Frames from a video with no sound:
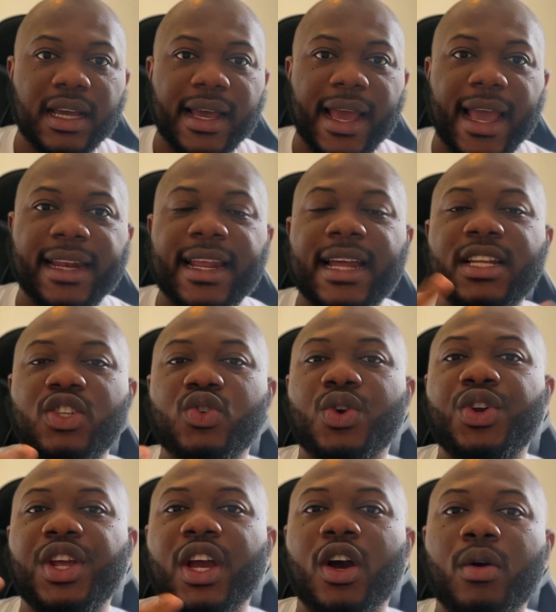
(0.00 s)
And that is going
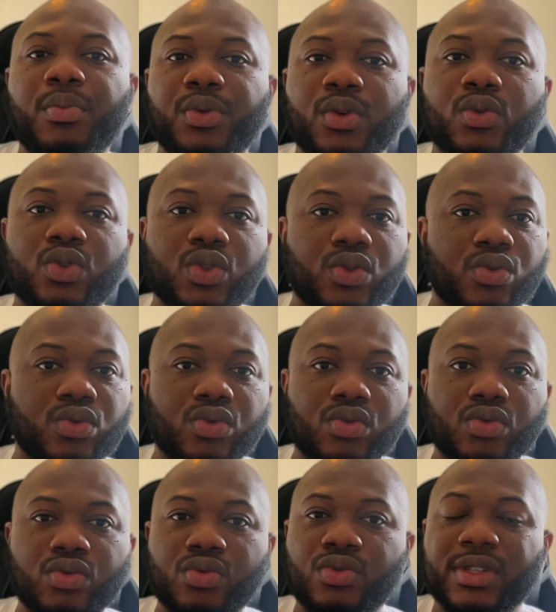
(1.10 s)
to help you
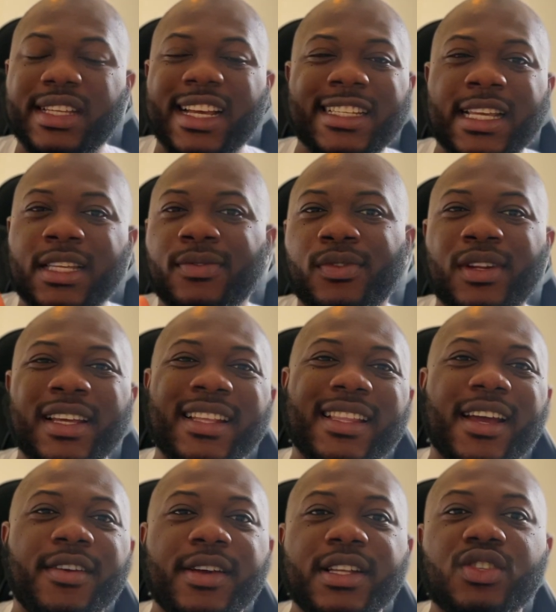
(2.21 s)
to successfully
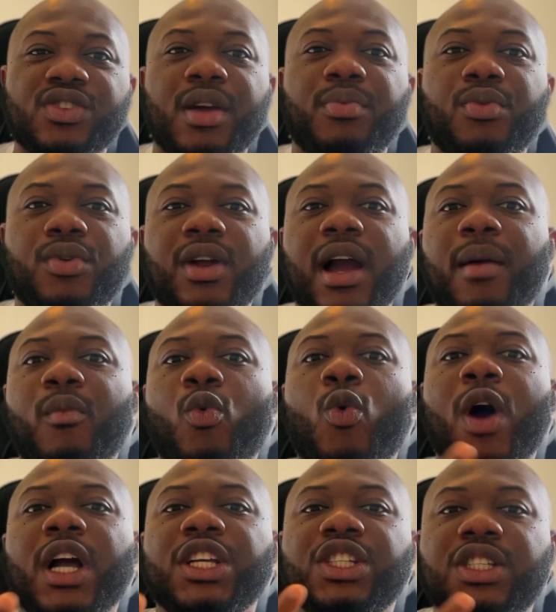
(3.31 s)
integrate in the program
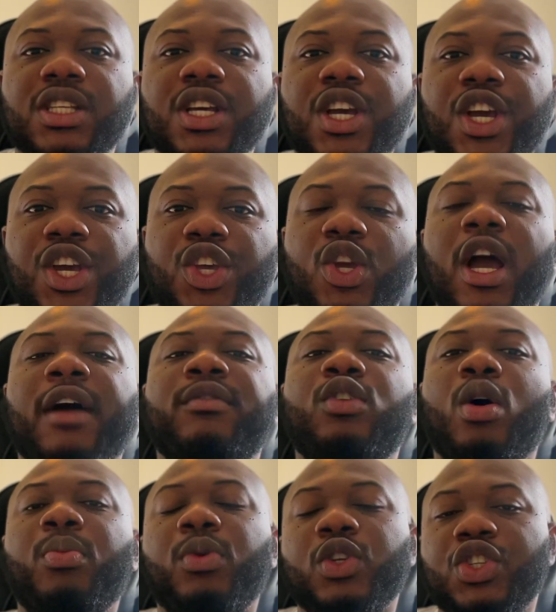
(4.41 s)
once you have the
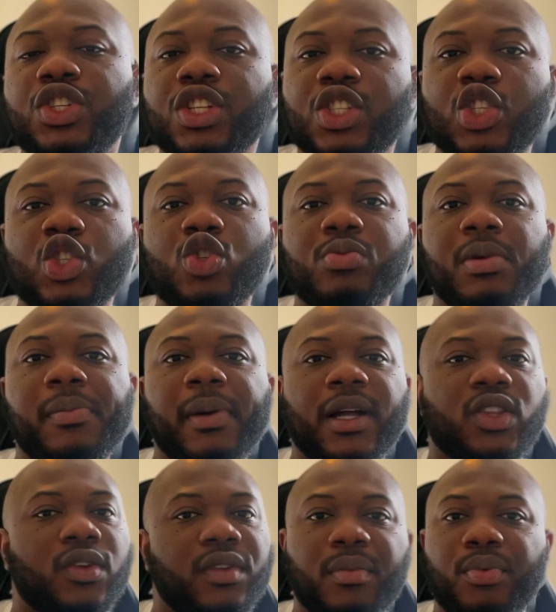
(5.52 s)
opportunity to be part
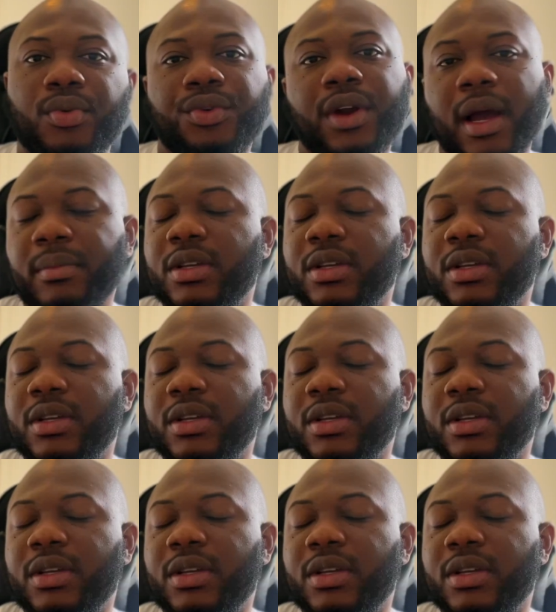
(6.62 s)
of the program.